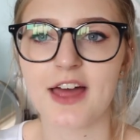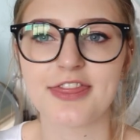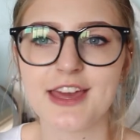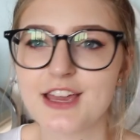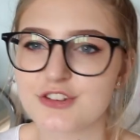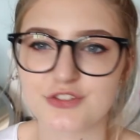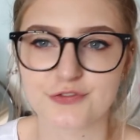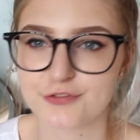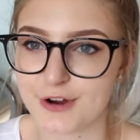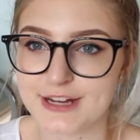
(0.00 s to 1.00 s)
I think it just
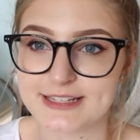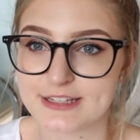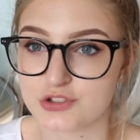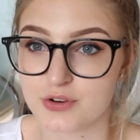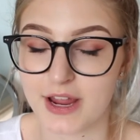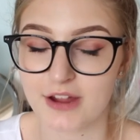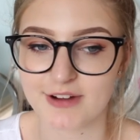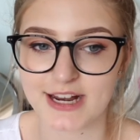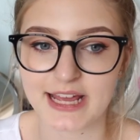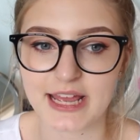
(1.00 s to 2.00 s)
freezes your ear,
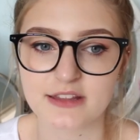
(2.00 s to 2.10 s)
really.